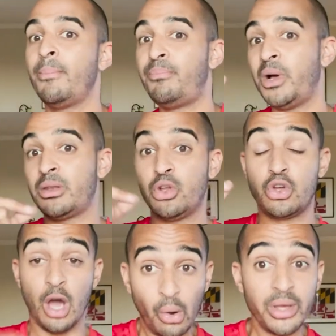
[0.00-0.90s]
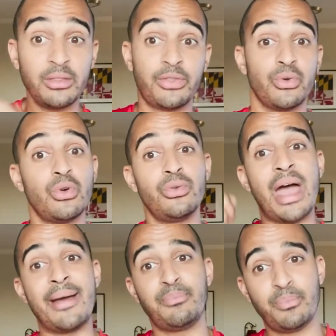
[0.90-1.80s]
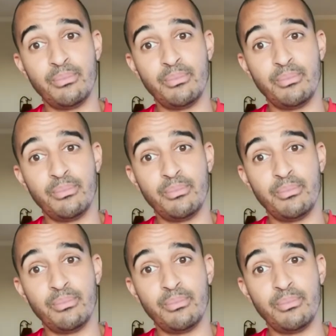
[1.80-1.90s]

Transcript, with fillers: but going through that,